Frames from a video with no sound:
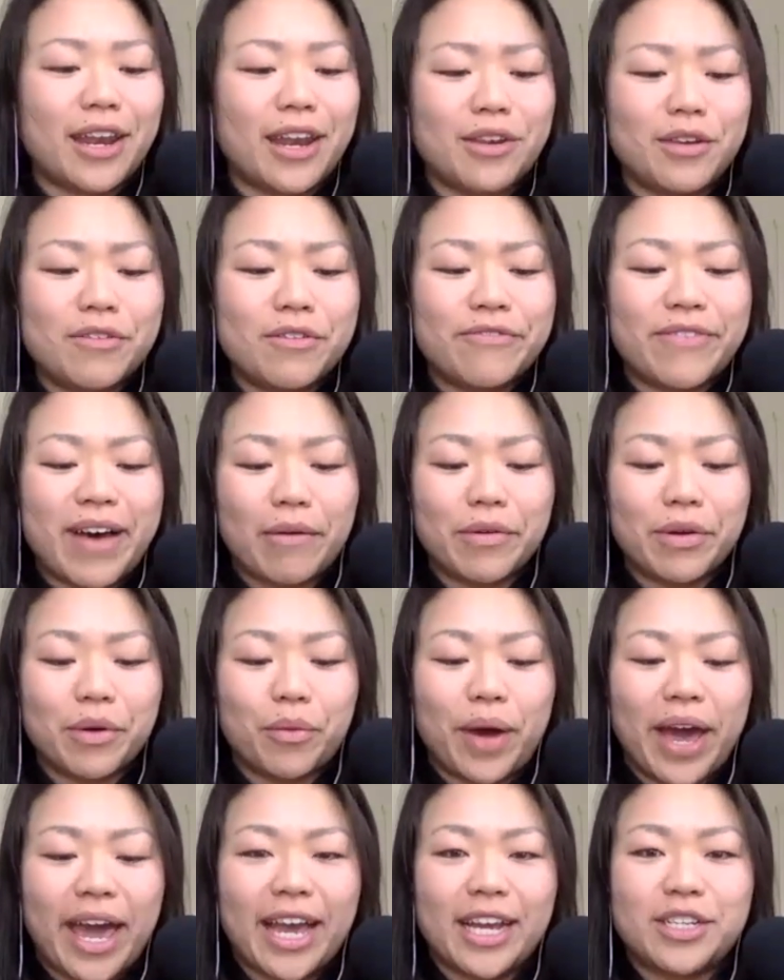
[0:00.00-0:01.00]
And you found a
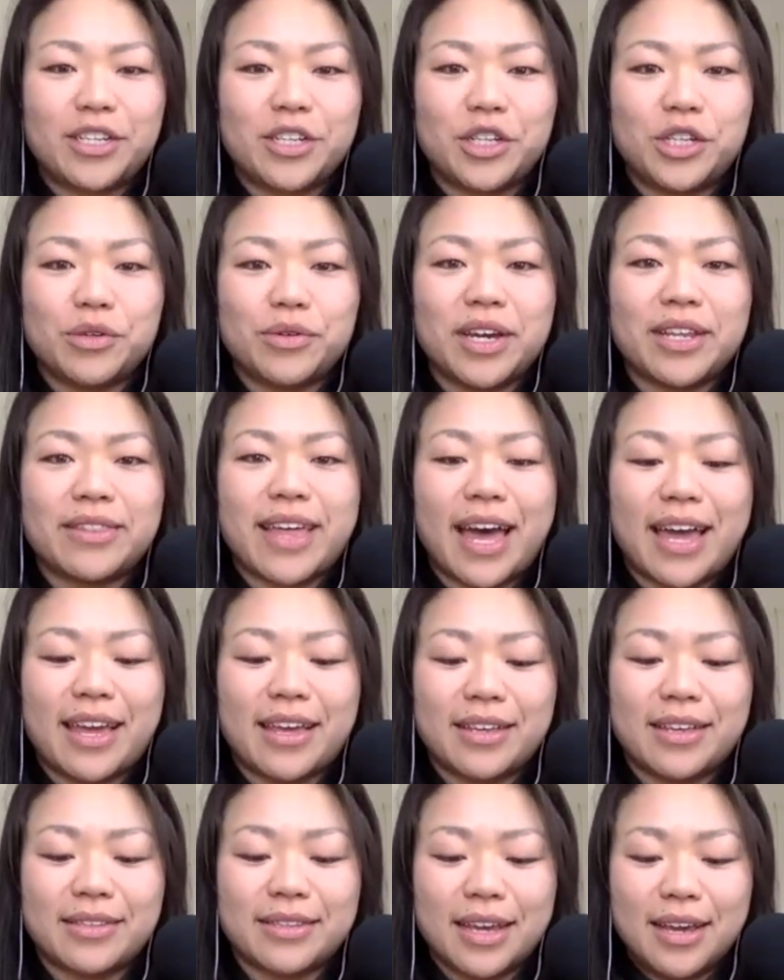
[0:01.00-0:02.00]
way to do it that
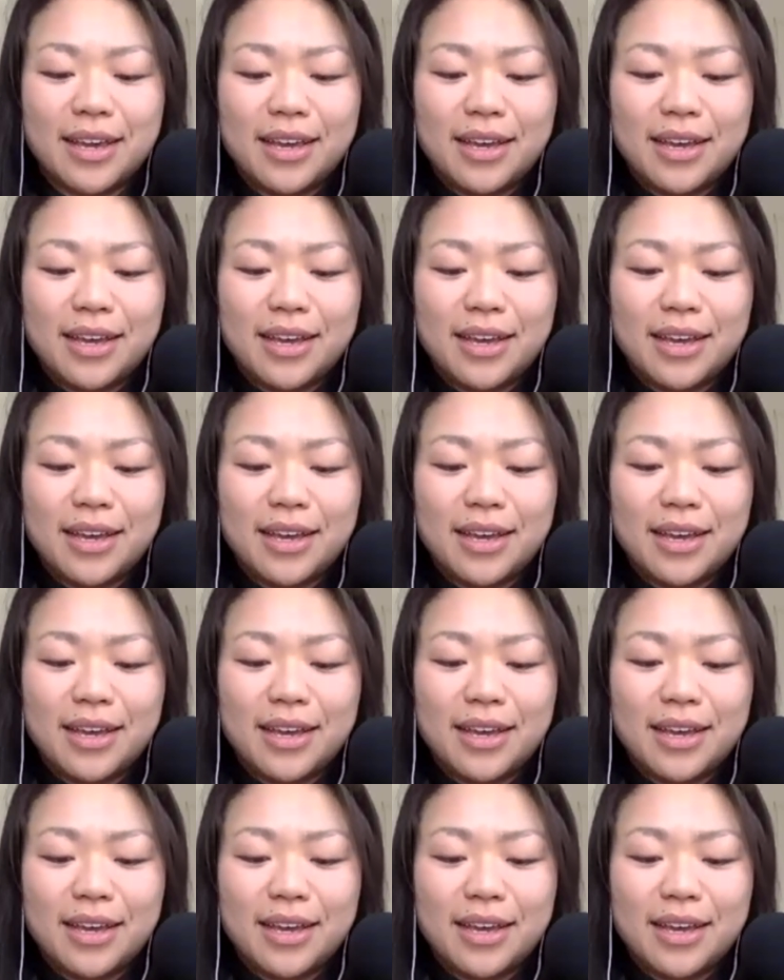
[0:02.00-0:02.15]
is